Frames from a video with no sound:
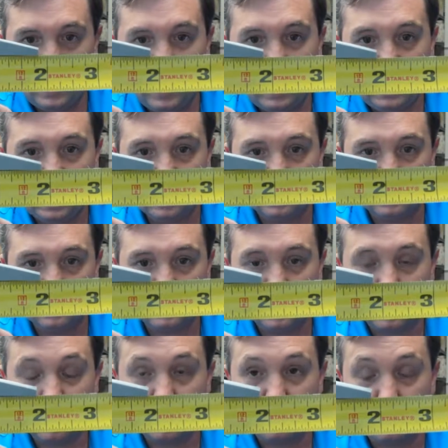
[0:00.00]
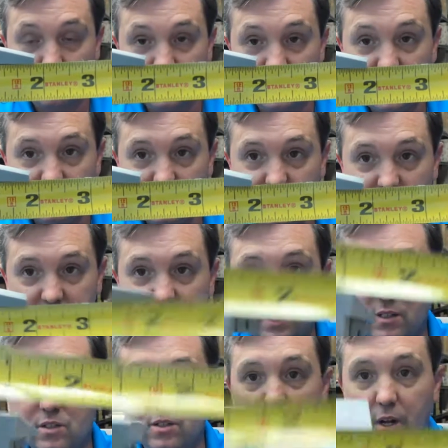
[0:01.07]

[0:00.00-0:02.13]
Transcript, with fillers: and uh, 13 sixteenths.